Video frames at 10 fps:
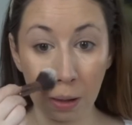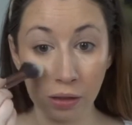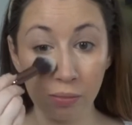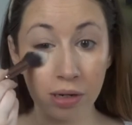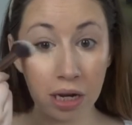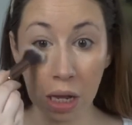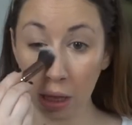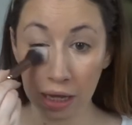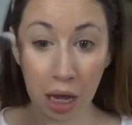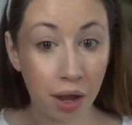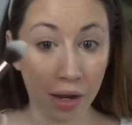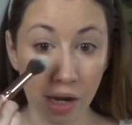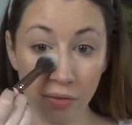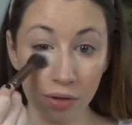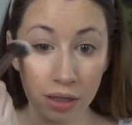illuminating, like I
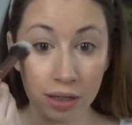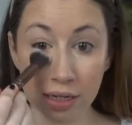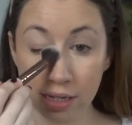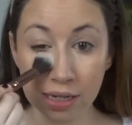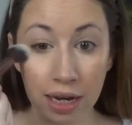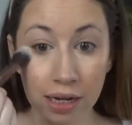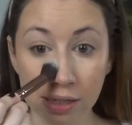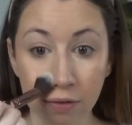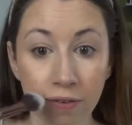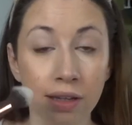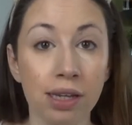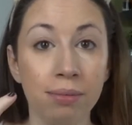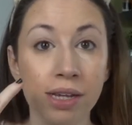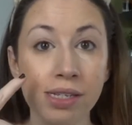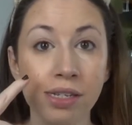really like to set it because I feel like it
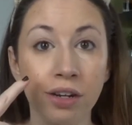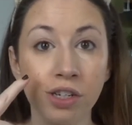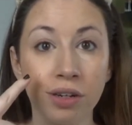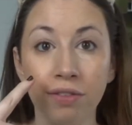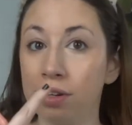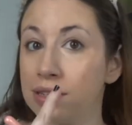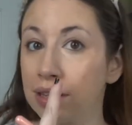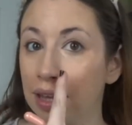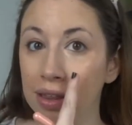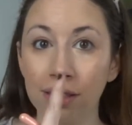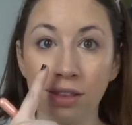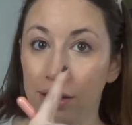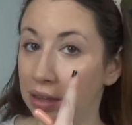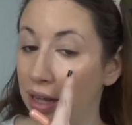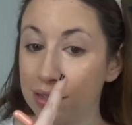makes such a difference, like the
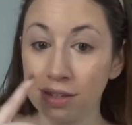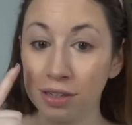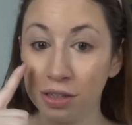less